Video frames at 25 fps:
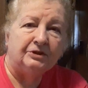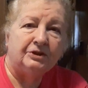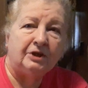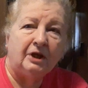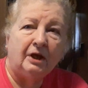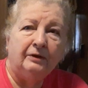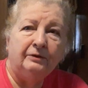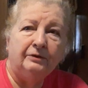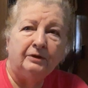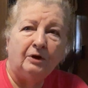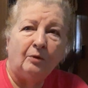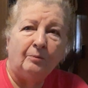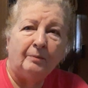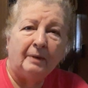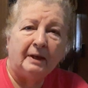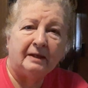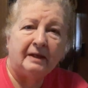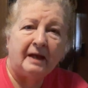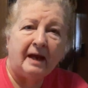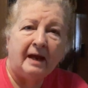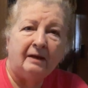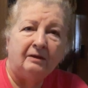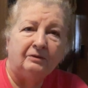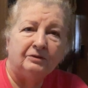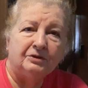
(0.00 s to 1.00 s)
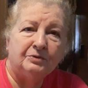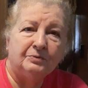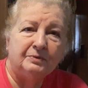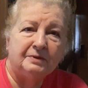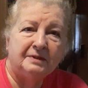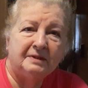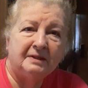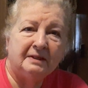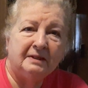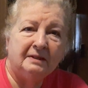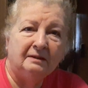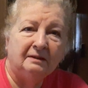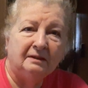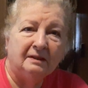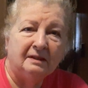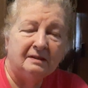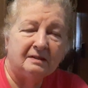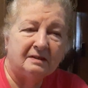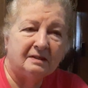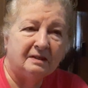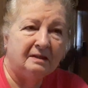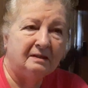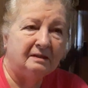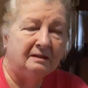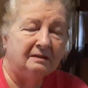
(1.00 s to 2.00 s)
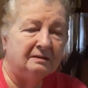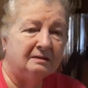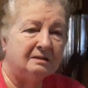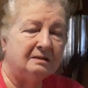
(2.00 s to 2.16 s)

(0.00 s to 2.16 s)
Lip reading: tote on my couch with seedlings in it,